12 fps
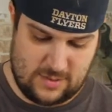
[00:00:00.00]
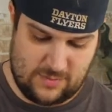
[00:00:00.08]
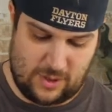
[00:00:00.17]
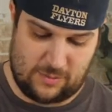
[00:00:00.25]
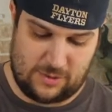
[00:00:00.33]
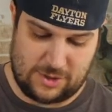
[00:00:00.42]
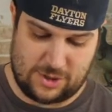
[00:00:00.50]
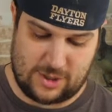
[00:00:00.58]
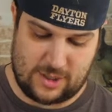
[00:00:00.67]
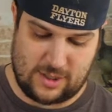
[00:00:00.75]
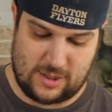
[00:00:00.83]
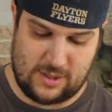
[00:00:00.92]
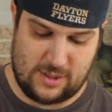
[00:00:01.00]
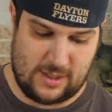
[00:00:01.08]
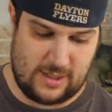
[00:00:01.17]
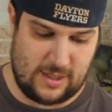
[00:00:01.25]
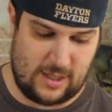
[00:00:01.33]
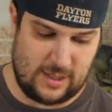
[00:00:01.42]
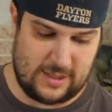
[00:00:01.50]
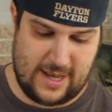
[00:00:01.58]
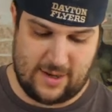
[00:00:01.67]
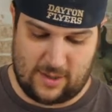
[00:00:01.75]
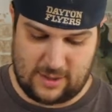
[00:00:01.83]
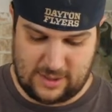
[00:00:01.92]
publisher
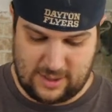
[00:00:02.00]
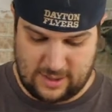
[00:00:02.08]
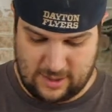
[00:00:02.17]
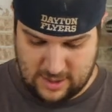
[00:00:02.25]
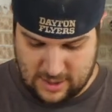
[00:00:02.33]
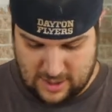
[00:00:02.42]
catalog here.